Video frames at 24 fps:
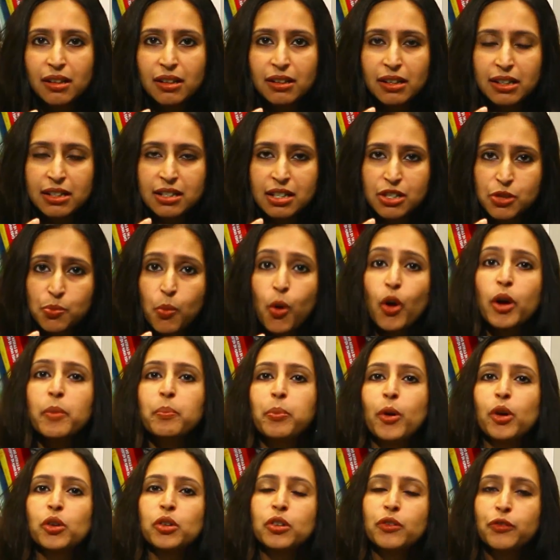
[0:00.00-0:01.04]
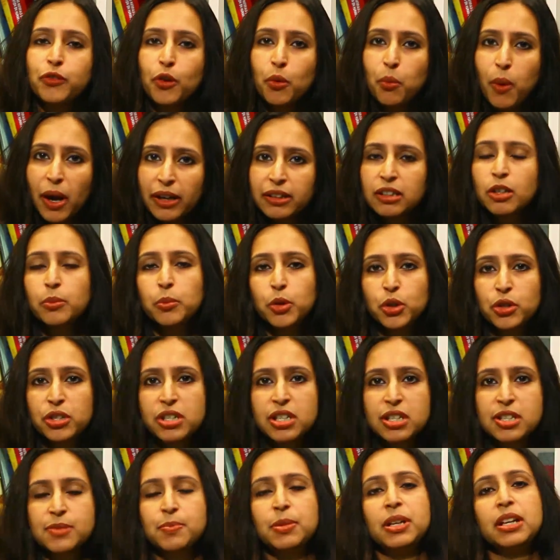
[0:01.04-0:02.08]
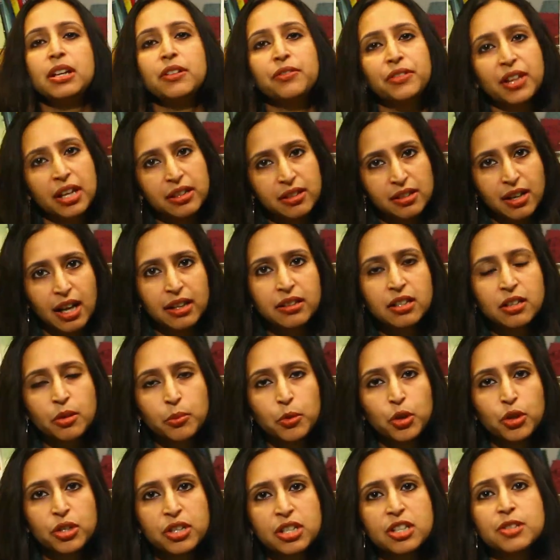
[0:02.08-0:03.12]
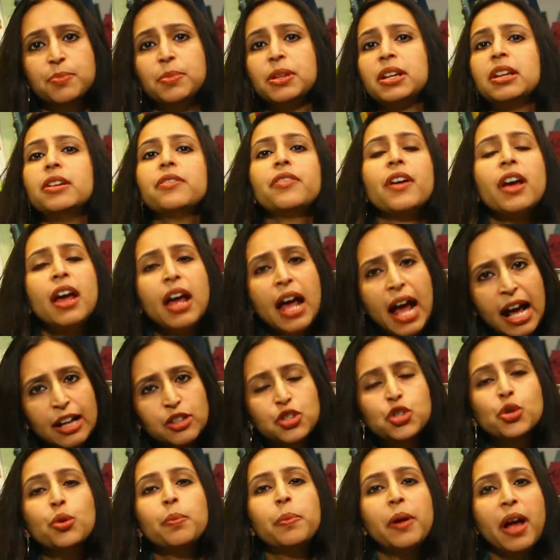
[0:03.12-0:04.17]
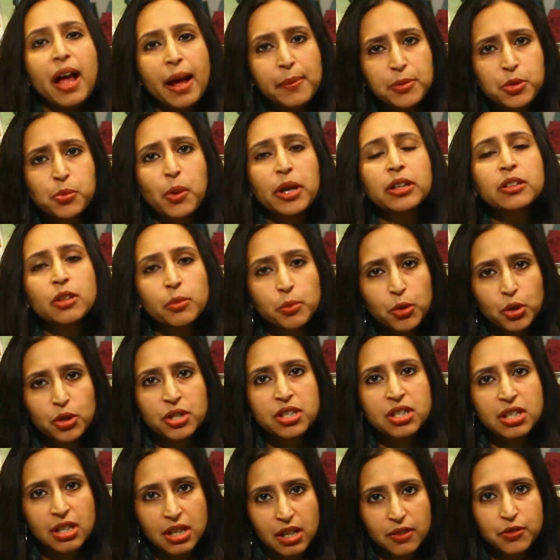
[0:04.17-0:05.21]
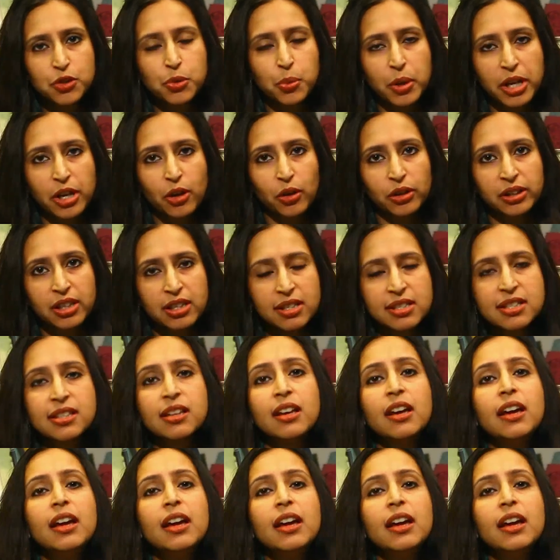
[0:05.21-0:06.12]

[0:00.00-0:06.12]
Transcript: it is more important for one community's belief than another community's belief, and so perhaps one community gives way on this.